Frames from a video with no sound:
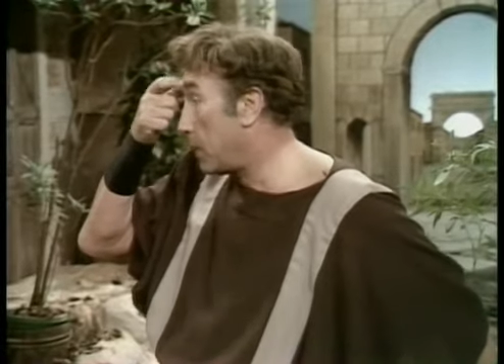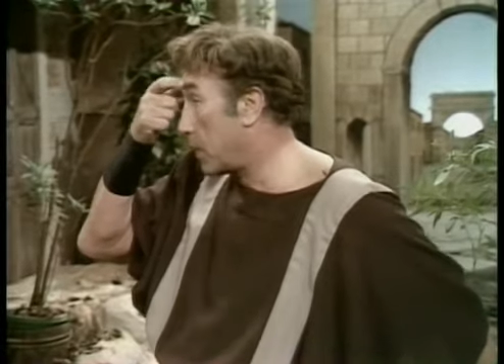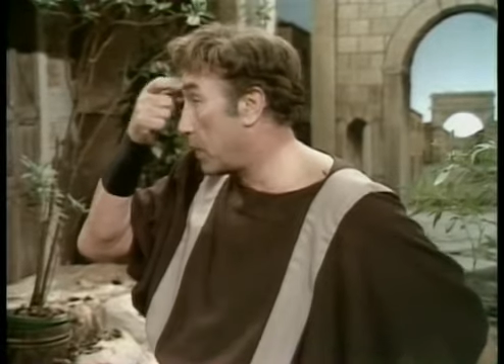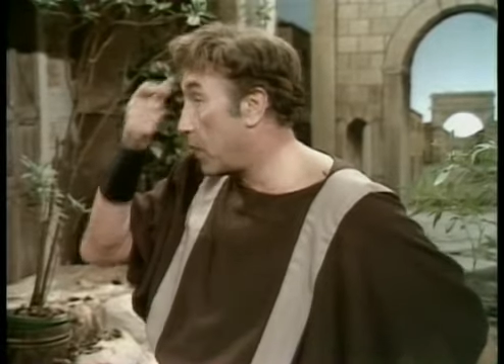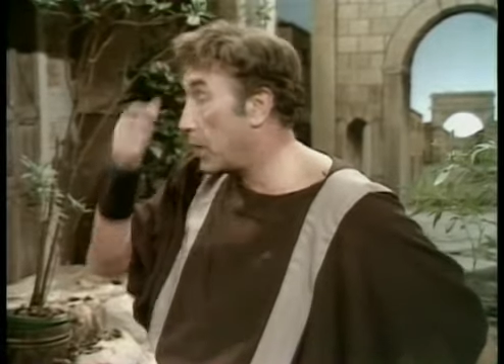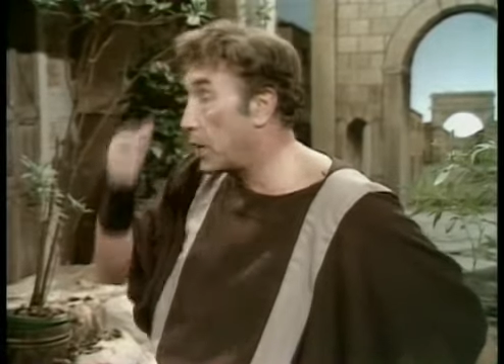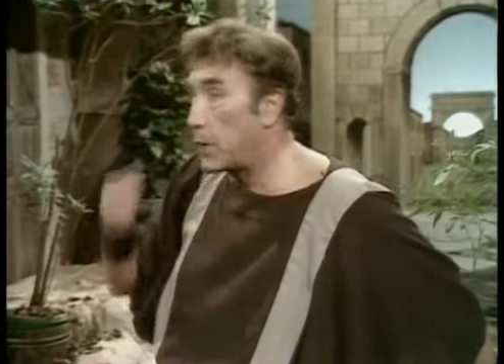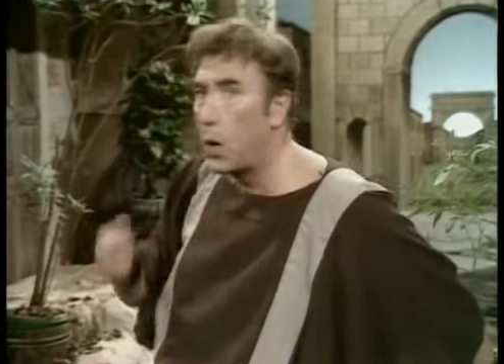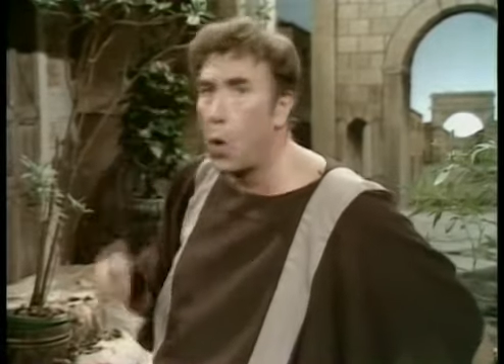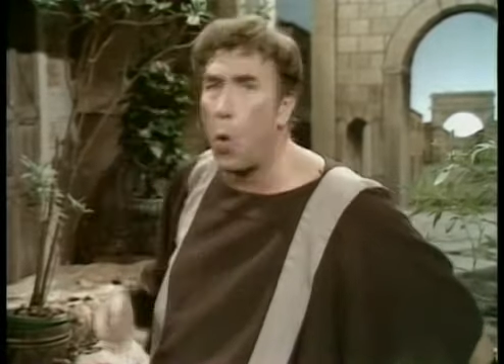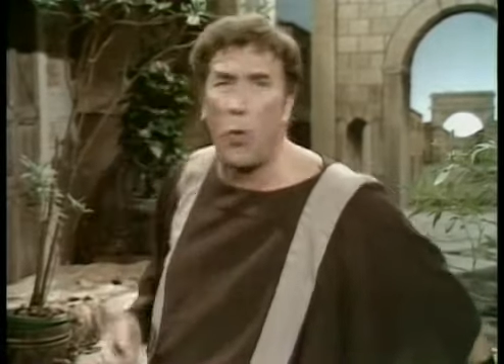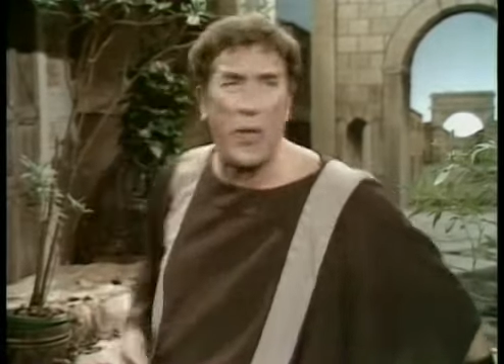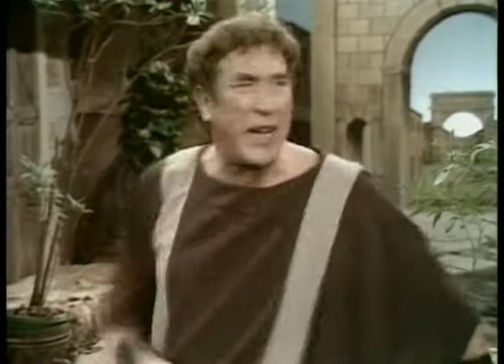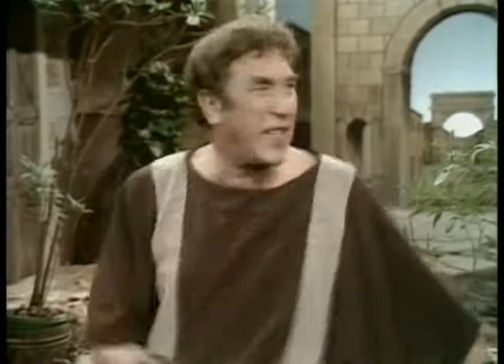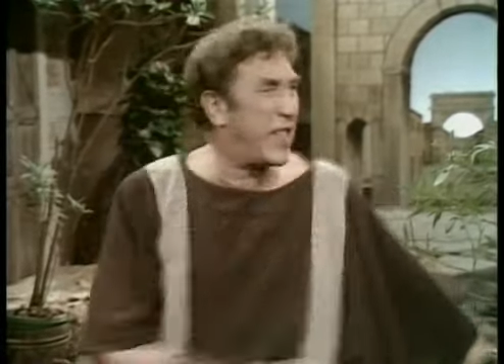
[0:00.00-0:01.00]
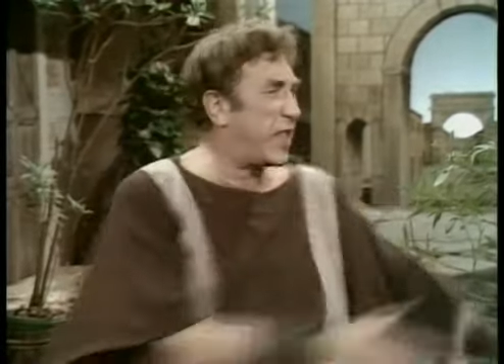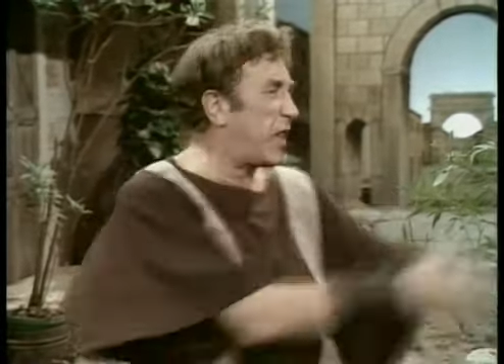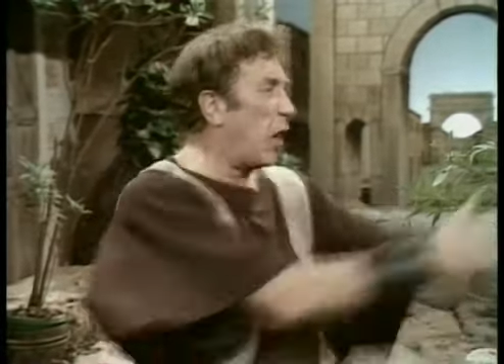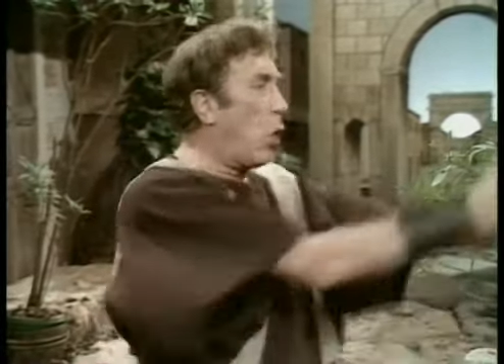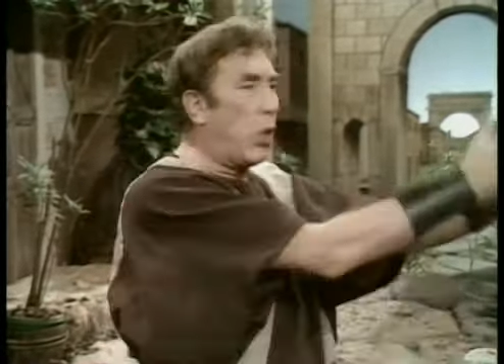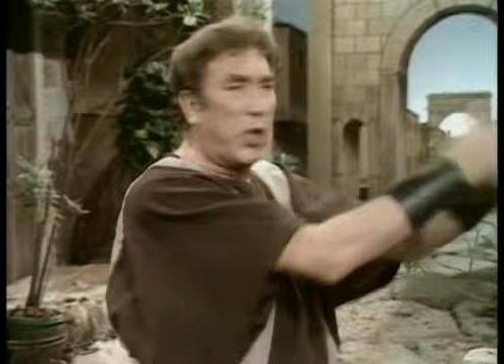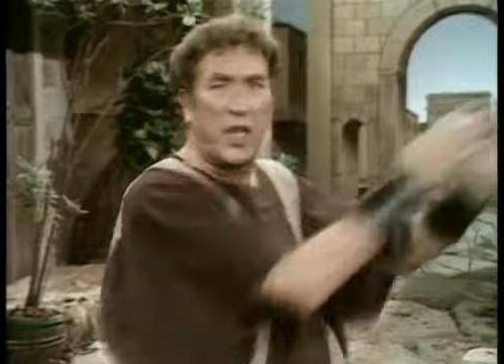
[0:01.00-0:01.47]
Because, oh, these
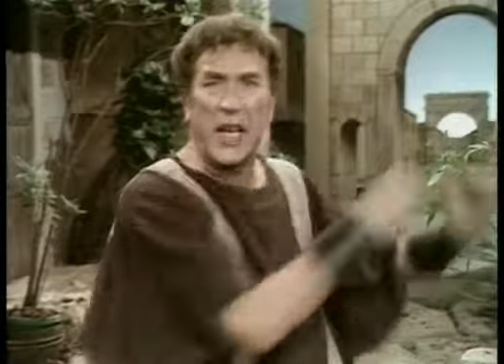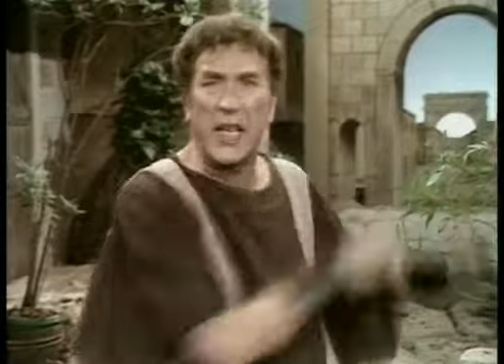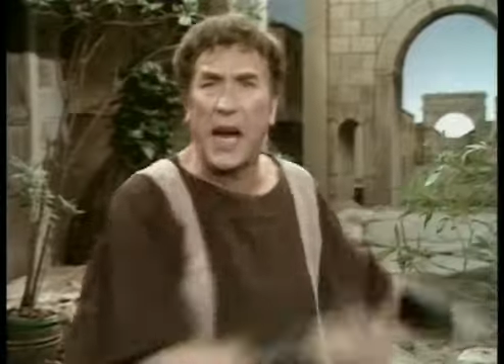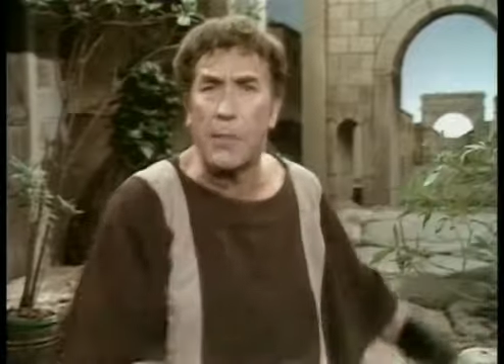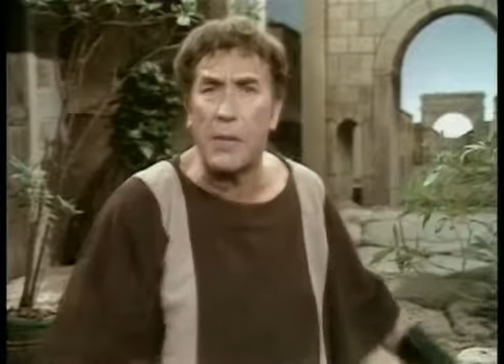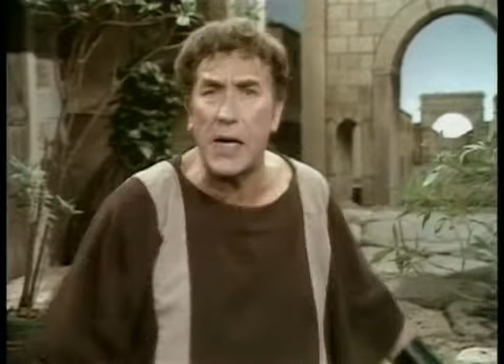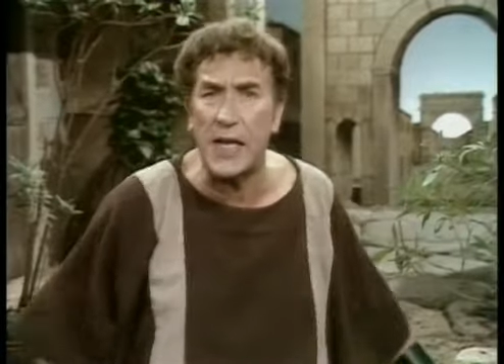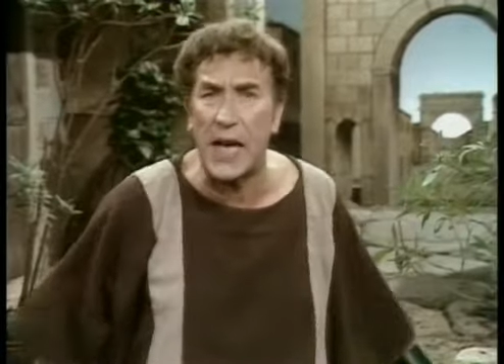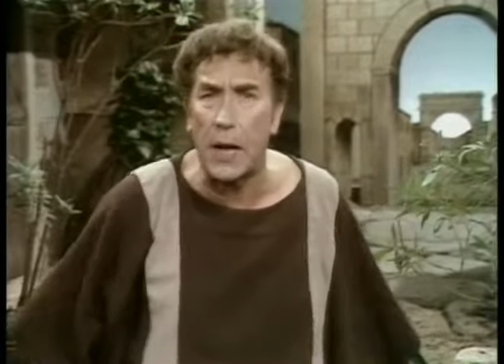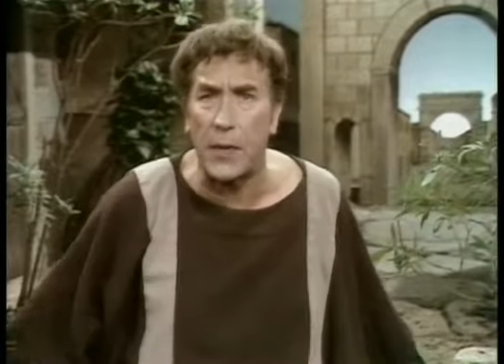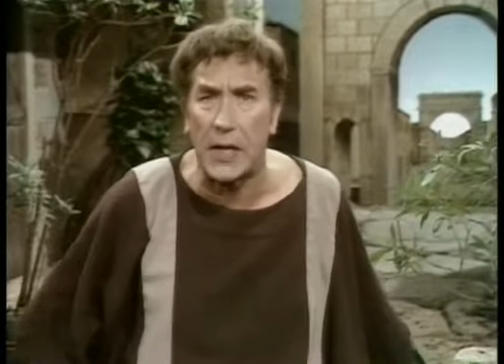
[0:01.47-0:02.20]
soldiers, they get me down,